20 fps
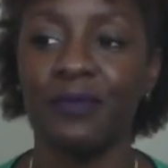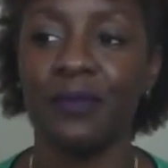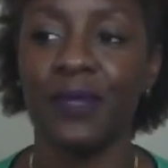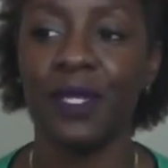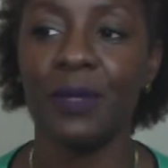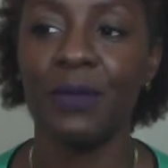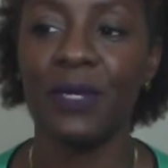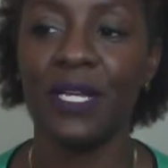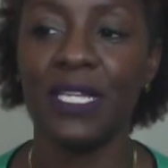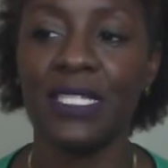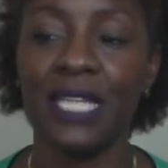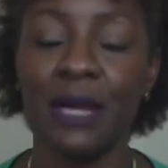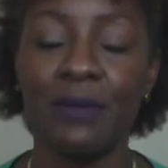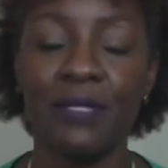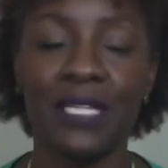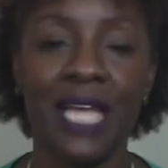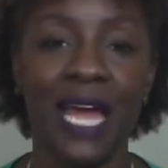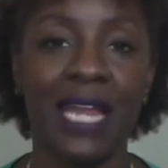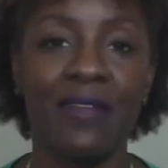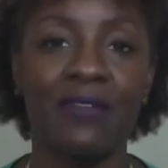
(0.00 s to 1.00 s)
because I was
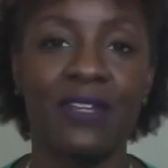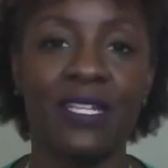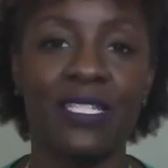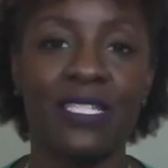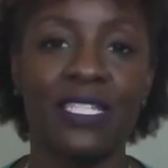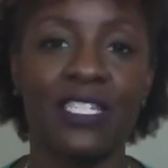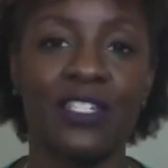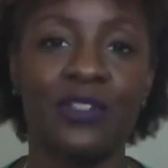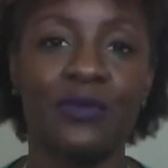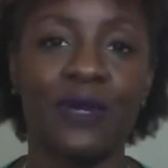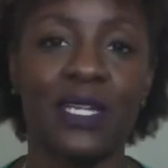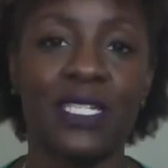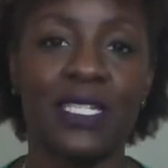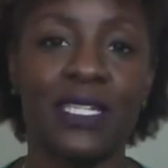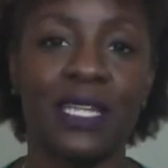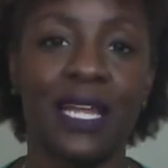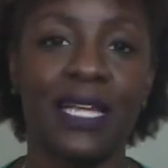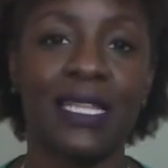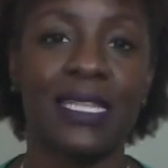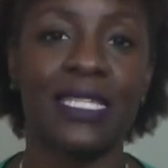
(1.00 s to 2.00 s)
kind of in a
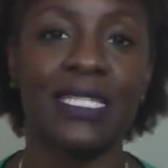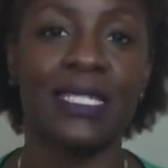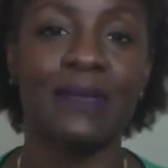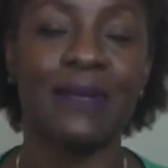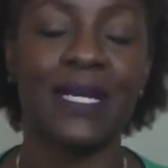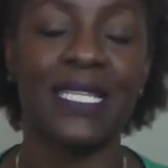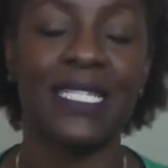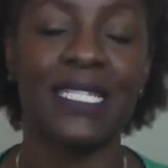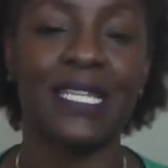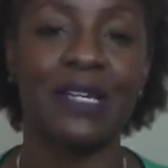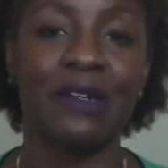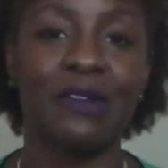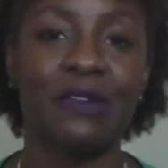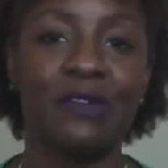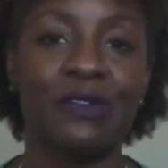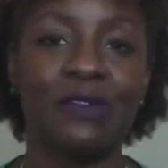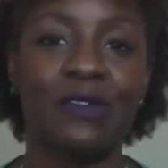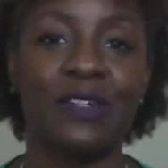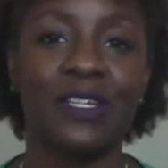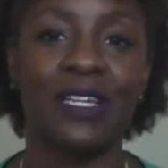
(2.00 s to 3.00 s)
situation like this myself.
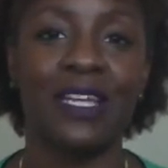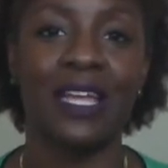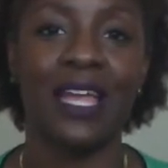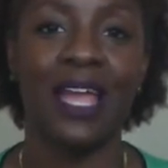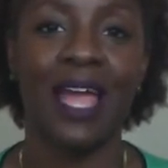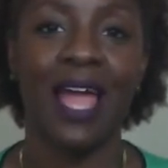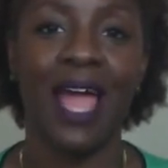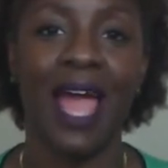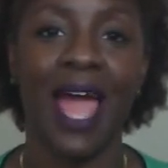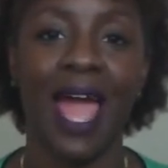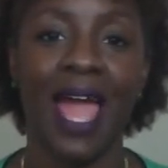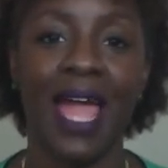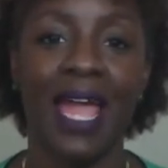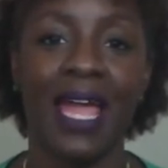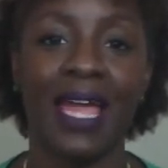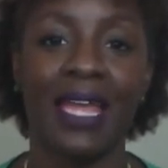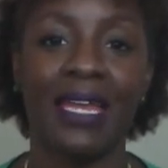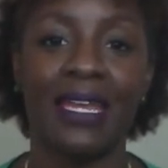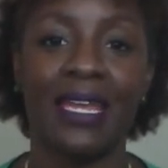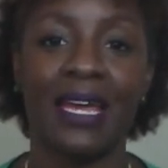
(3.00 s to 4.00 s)

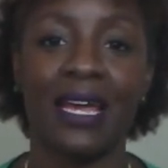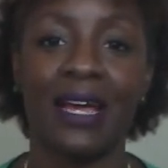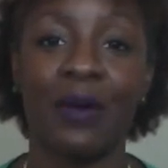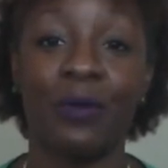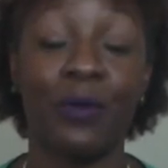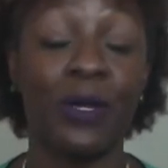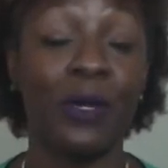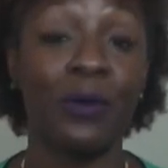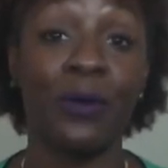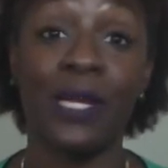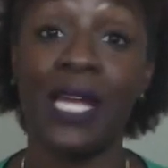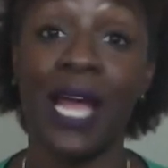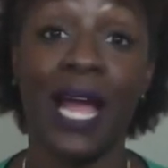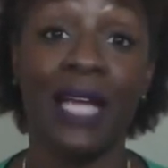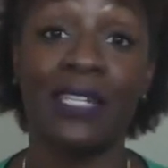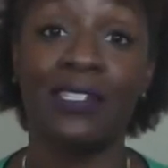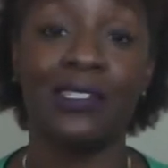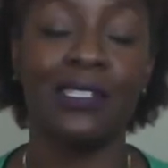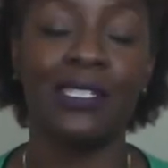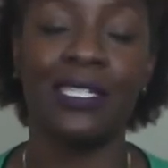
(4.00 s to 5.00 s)
And uh, we, we
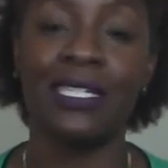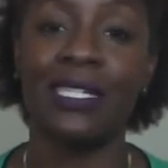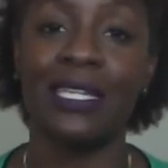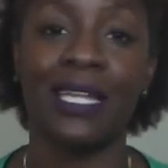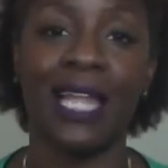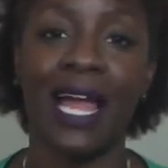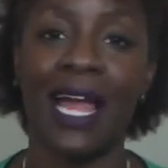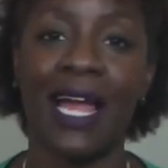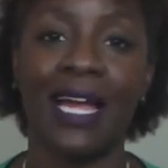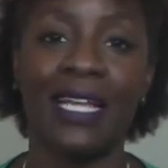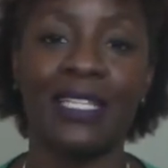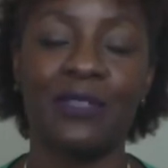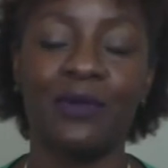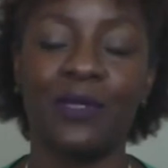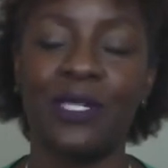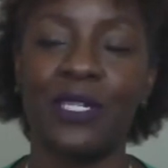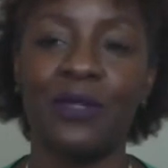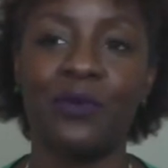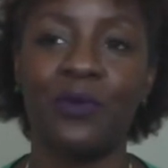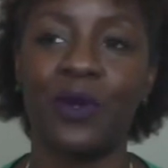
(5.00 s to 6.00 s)
actually didn't last.
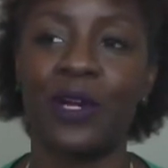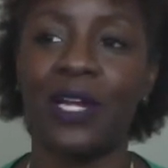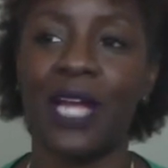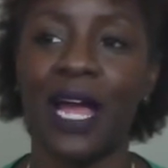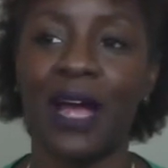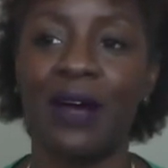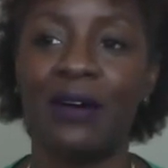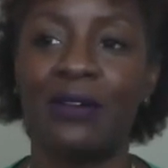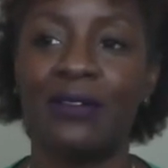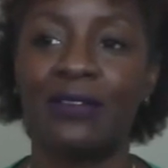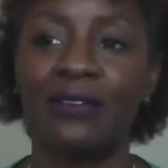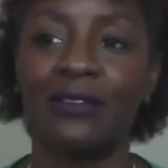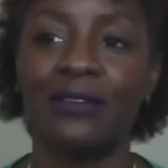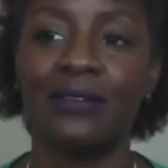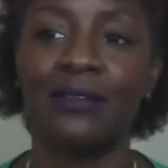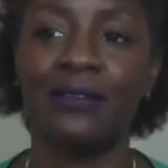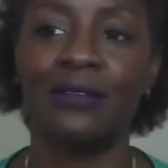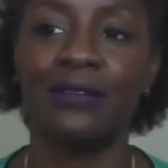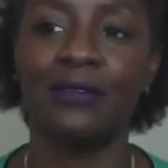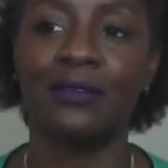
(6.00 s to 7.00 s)
We didn't work out.
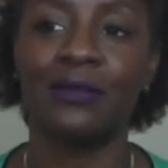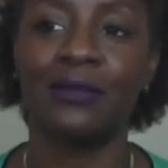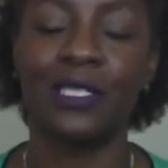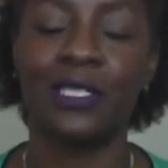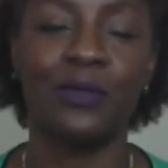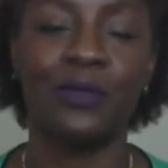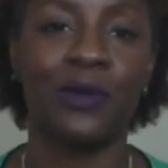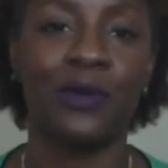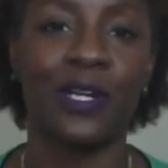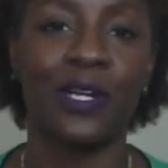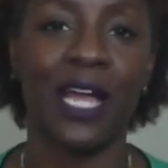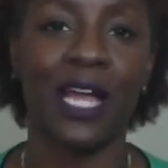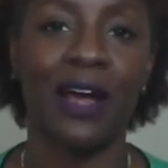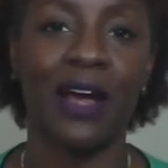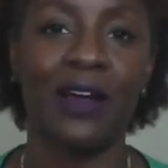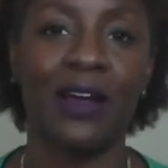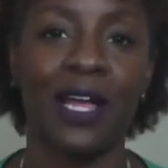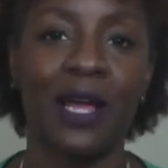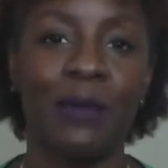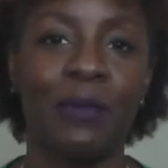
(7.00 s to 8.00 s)
We didn't work out.
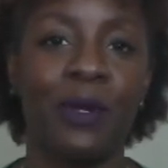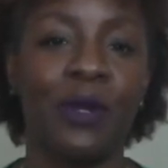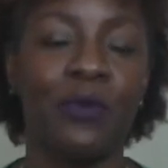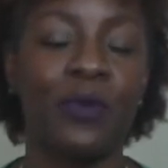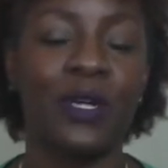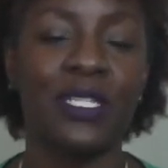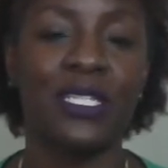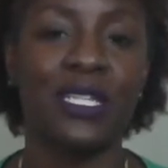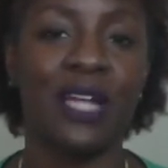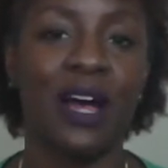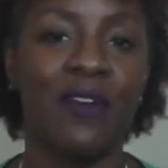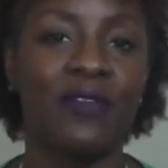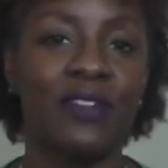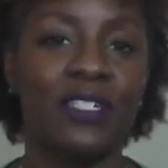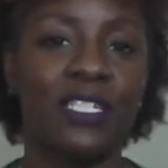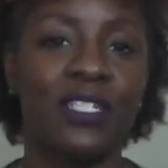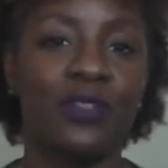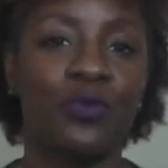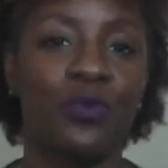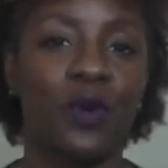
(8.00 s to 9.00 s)
But it wasn't off of
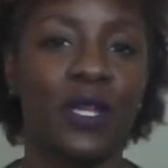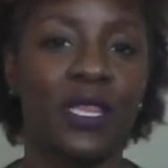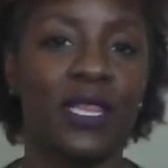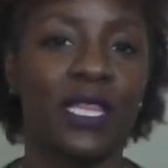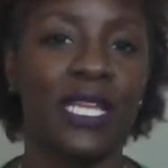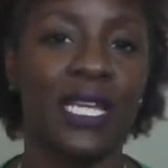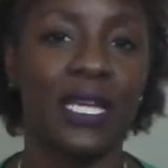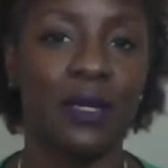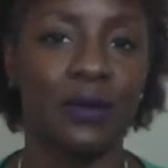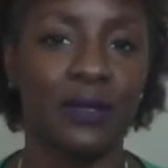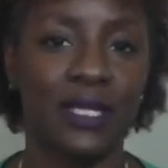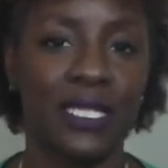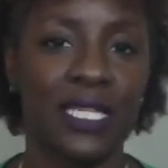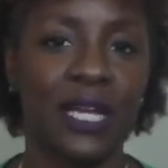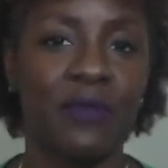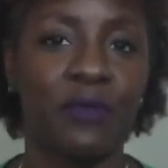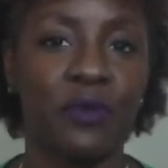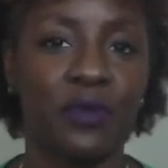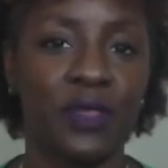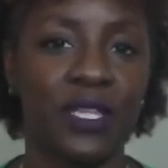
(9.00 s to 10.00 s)
just one thing or
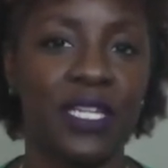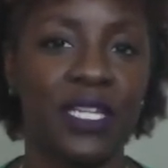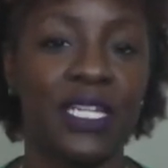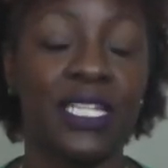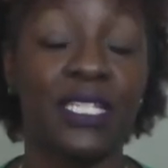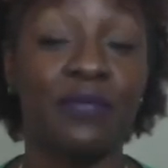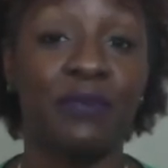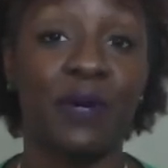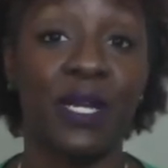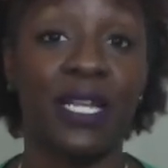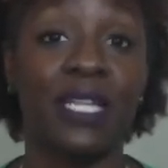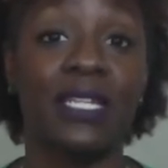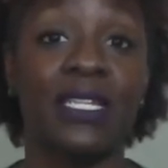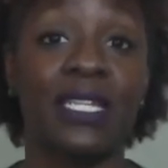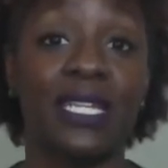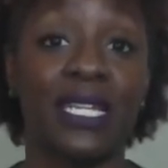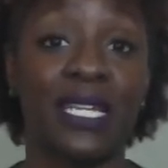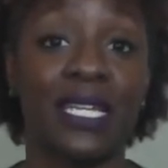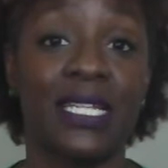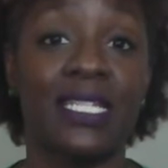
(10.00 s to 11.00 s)
several things. But it
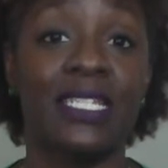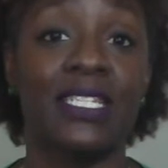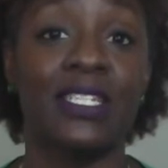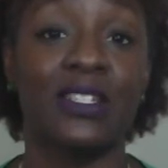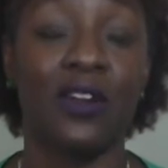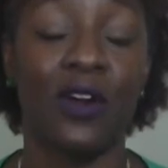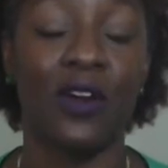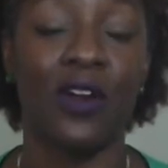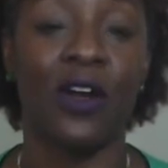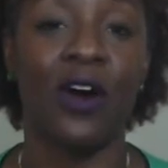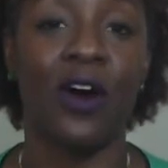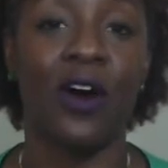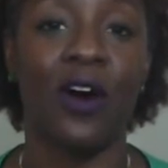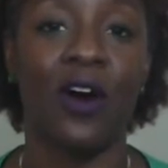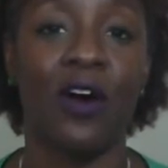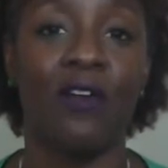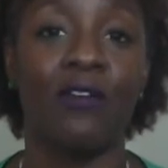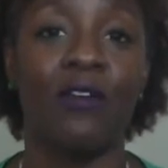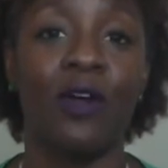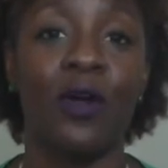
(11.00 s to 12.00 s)
did start
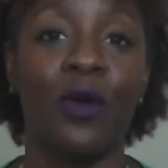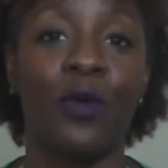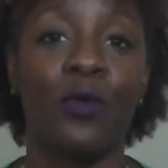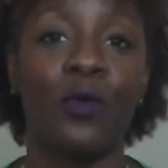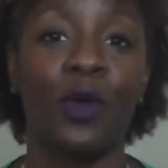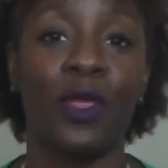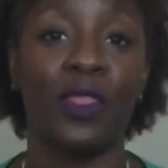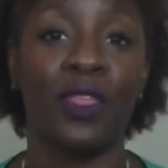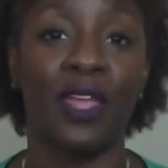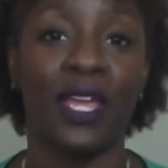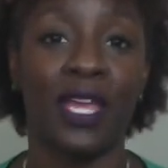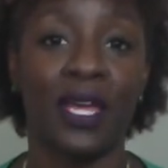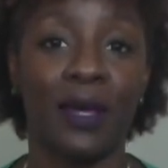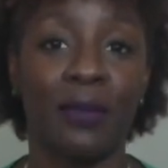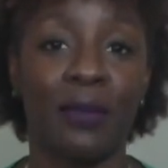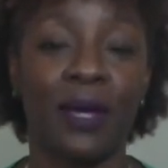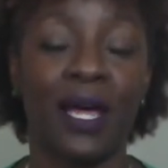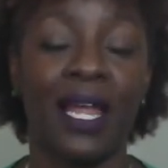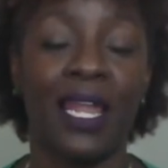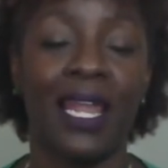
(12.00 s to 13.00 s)
off with
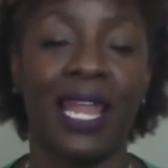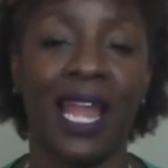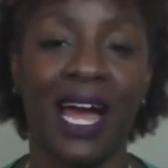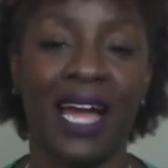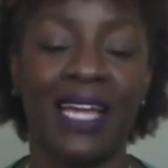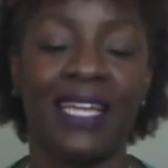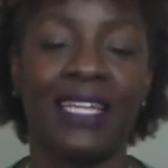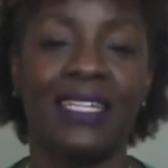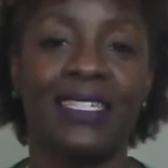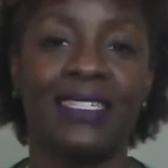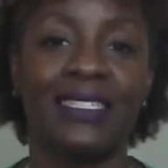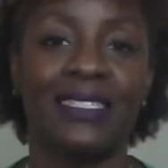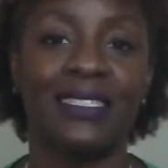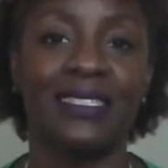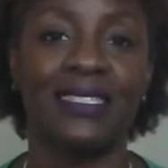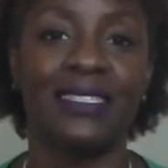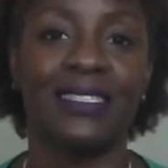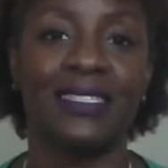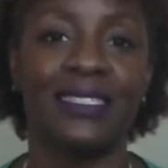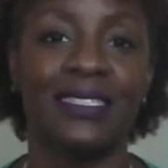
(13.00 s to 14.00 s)
him lying
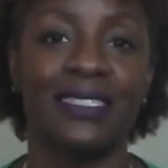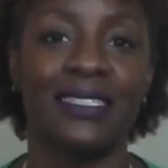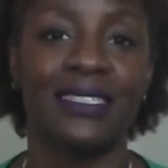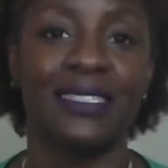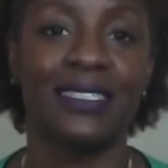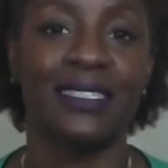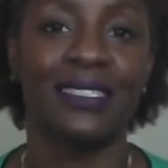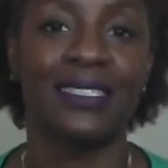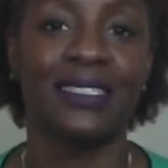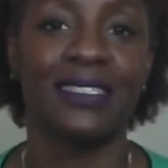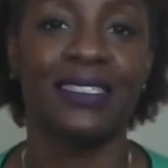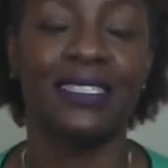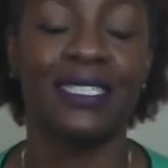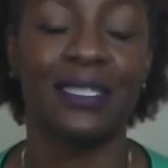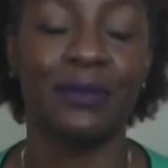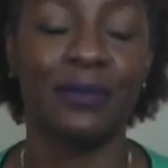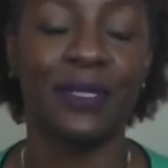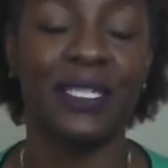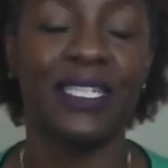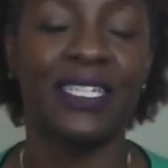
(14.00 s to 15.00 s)

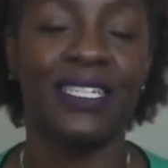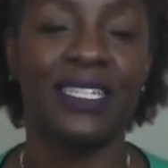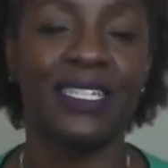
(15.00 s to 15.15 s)
to me.